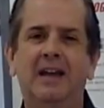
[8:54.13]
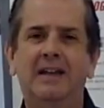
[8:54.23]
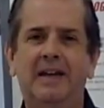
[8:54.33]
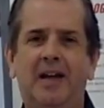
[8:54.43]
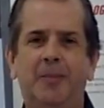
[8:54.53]

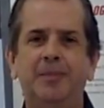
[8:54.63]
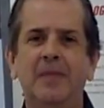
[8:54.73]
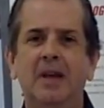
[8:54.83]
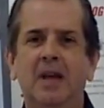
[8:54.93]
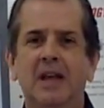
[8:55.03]
and um,
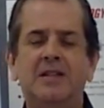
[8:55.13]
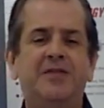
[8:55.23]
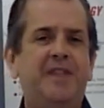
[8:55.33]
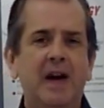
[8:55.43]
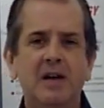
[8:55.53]

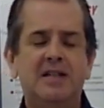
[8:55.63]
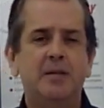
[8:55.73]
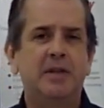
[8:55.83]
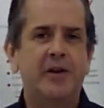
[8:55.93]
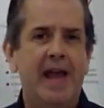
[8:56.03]
it's very
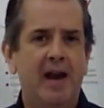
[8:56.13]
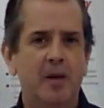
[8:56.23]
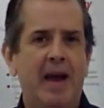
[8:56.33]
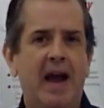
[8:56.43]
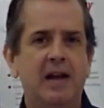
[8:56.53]
similar to
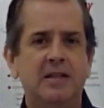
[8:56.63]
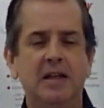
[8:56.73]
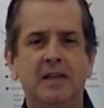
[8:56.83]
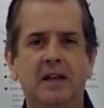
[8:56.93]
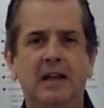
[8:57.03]

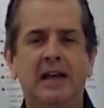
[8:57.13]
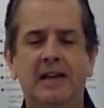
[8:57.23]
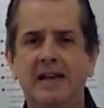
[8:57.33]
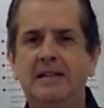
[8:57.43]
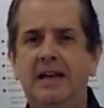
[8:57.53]
airbags in the
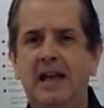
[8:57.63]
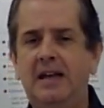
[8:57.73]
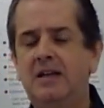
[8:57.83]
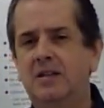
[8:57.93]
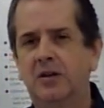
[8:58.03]
late nineteen
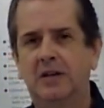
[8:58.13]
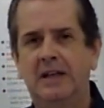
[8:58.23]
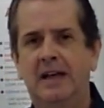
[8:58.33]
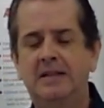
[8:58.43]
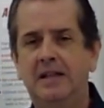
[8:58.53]
eighties and
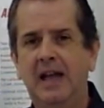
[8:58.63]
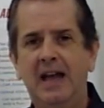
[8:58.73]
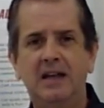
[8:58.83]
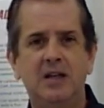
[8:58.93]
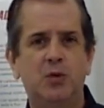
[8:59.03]
early nineteen
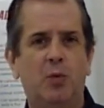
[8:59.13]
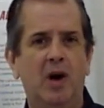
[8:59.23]
nineties,